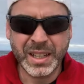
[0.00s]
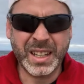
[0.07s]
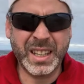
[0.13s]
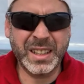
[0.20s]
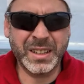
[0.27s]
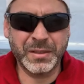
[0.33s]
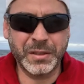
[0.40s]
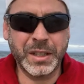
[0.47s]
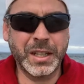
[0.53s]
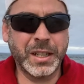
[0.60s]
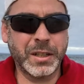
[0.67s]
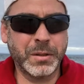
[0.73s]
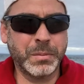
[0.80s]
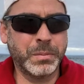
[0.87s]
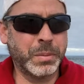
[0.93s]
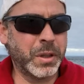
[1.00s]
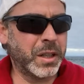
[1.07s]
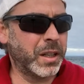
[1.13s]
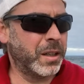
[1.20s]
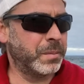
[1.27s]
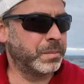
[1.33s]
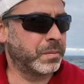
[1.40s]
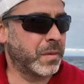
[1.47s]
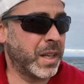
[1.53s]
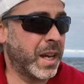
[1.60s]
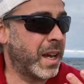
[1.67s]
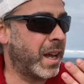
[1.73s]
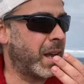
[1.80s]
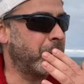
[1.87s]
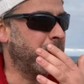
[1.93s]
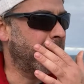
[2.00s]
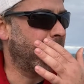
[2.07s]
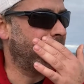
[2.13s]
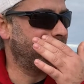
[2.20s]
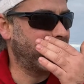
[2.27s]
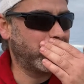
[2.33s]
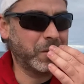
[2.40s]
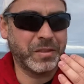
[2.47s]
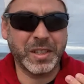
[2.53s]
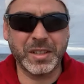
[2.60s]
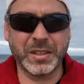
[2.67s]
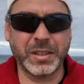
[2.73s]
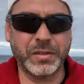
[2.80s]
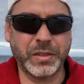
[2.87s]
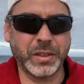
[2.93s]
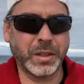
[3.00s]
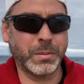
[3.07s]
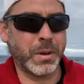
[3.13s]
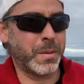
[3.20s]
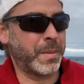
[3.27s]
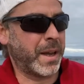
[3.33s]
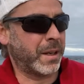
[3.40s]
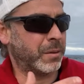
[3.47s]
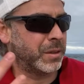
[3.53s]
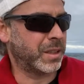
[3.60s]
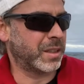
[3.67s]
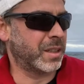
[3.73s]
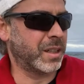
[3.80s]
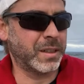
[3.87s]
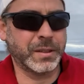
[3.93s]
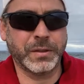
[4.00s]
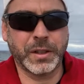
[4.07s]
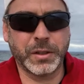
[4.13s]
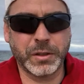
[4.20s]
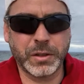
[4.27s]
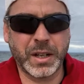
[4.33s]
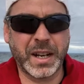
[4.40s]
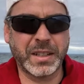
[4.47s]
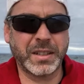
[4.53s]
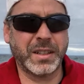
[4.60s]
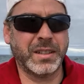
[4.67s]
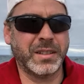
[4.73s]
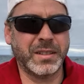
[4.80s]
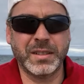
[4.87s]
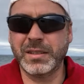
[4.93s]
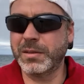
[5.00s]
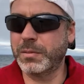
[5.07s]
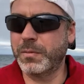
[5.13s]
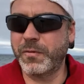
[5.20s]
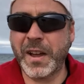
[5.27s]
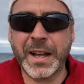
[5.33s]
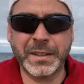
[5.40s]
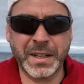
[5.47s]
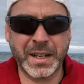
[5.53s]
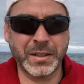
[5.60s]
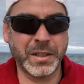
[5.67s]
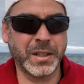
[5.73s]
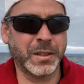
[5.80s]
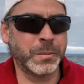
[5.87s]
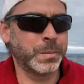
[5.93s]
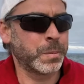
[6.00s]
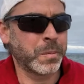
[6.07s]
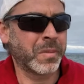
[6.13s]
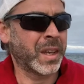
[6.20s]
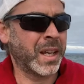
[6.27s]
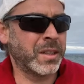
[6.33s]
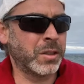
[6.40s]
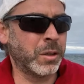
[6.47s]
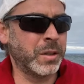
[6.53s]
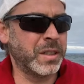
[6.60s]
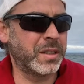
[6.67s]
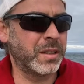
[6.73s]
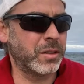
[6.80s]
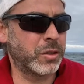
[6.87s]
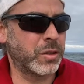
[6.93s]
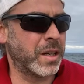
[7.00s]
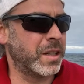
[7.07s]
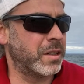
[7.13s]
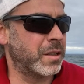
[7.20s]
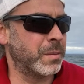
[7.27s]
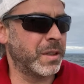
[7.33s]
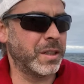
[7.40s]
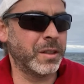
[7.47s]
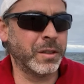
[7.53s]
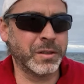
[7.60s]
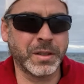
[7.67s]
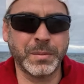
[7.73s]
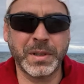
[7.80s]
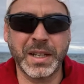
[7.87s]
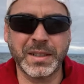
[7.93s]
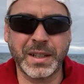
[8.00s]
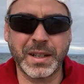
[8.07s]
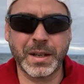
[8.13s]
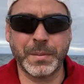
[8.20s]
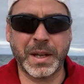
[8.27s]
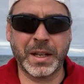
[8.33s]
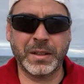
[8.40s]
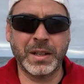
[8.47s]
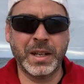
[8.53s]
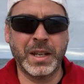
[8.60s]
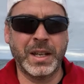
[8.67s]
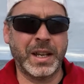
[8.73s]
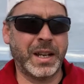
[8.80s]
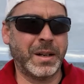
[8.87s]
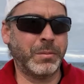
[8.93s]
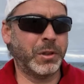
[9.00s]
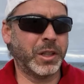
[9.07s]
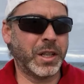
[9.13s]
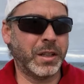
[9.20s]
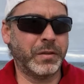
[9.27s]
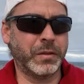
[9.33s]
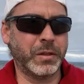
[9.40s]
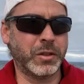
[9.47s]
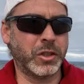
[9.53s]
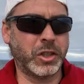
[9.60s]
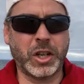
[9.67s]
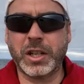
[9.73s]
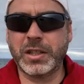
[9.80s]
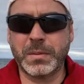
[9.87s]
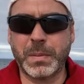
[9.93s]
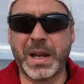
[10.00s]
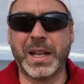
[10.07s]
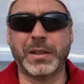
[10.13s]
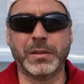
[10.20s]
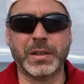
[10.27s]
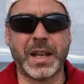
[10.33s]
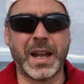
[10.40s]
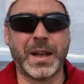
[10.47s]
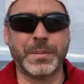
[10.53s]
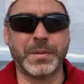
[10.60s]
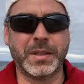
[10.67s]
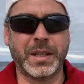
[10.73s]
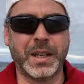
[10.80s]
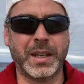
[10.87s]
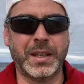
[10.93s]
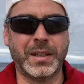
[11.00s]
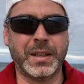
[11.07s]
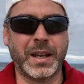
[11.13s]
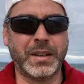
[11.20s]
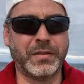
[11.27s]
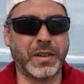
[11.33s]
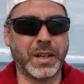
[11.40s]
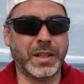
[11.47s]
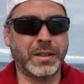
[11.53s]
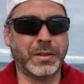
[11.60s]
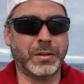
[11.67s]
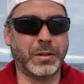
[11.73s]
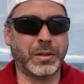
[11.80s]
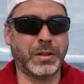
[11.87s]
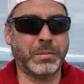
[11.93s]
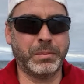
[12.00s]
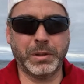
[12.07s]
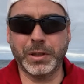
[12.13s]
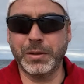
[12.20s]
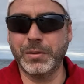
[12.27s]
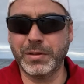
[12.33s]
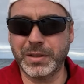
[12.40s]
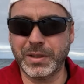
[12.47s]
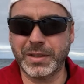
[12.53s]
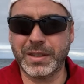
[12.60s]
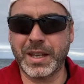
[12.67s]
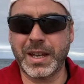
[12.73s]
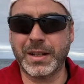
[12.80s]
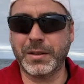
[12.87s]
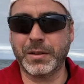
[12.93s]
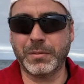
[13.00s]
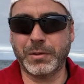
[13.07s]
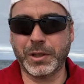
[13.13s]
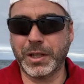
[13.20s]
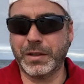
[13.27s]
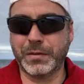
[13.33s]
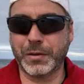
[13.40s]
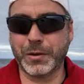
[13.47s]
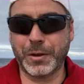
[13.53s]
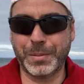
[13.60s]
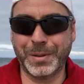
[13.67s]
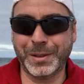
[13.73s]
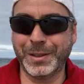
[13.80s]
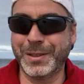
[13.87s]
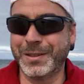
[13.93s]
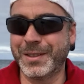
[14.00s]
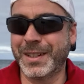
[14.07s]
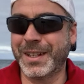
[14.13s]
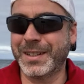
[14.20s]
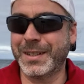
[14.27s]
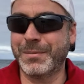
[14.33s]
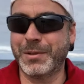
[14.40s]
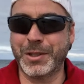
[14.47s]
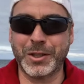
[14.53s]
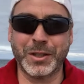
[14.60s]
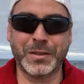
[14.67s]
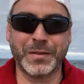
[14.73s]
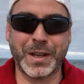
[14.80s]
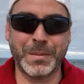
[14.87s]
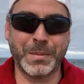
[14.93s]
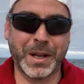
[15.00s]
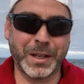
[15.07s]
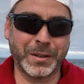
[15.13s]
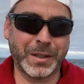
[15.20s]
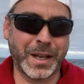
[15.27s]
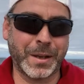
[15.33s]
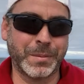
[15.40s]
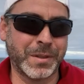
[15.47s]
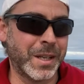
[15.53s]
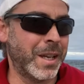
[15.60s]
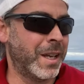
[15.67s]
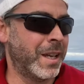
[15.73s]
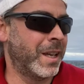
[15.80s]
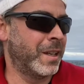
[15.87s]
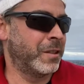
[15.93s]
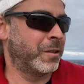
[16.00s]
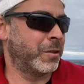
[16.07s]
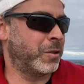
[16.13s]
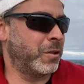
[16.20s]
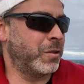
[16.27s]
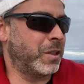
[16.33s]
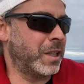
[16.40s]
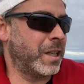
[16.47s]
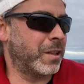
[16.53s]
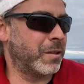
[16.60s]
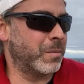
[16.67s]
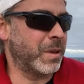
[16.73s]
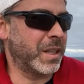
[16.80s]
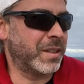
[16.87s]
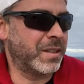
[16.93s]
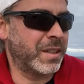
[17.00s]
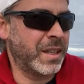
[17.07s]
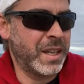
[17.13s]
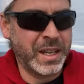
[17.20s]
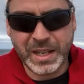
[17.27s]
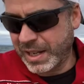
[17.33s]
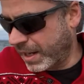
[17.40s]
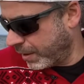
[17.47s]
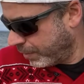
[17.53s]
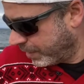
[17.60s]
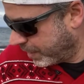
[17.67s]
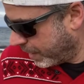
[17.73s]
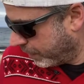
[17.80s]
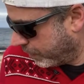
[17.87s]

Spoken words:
in the video, but yeah, I mean, I could have easily filled up my bag with a ton of other trash I found out here. It's always strange to me, you know, some days I come out and I'm looking for just bottle caps and I find all balloons instead, or I'm looking for all balloons and I seem to just find bottle caps. So it's usually hit or miss. And I would say